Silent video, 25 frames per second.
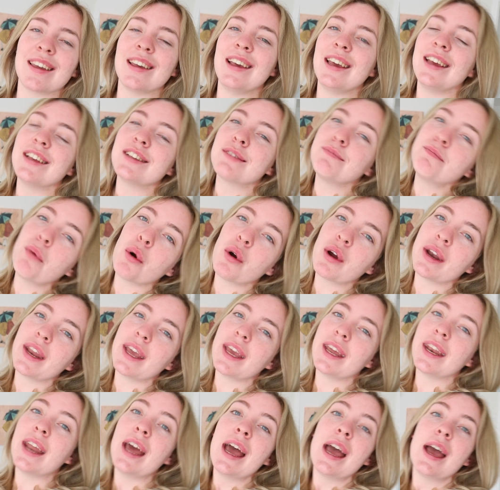It is
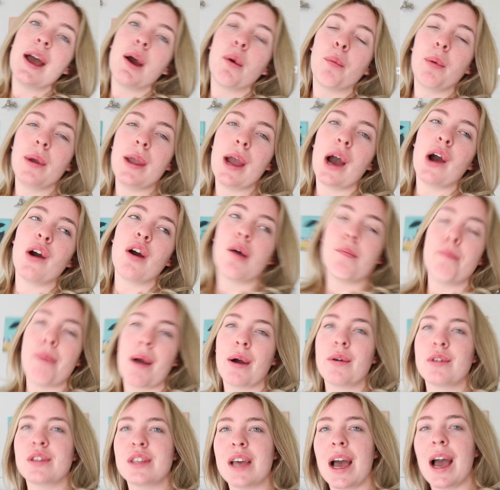morning. We are
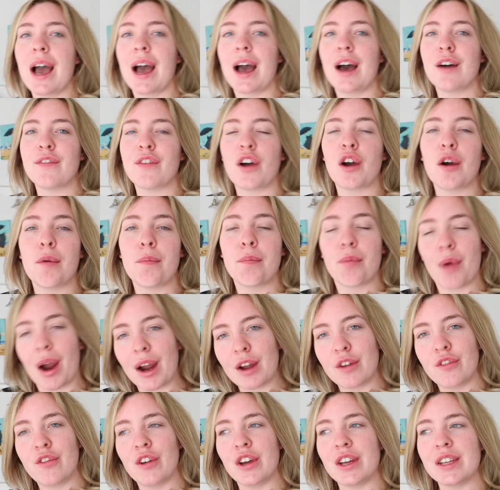about to have our
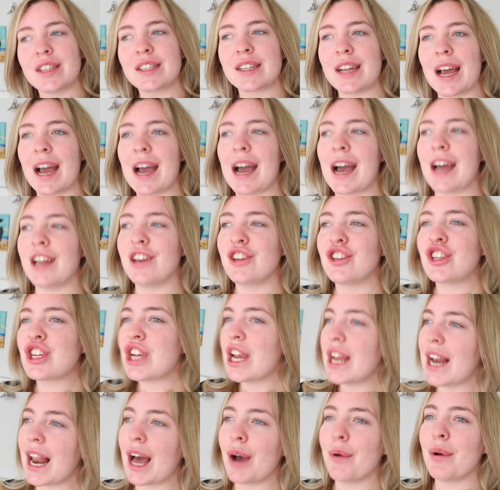breakfast and
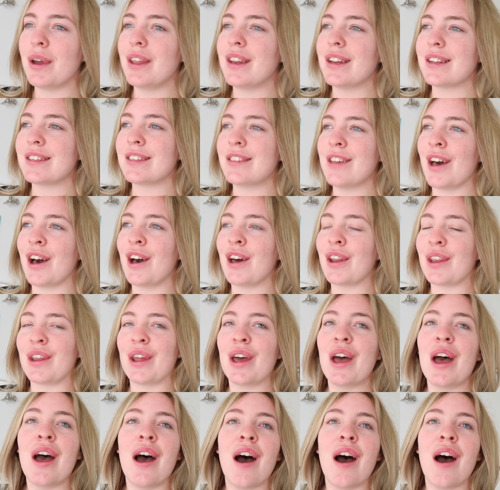chill out in the sun.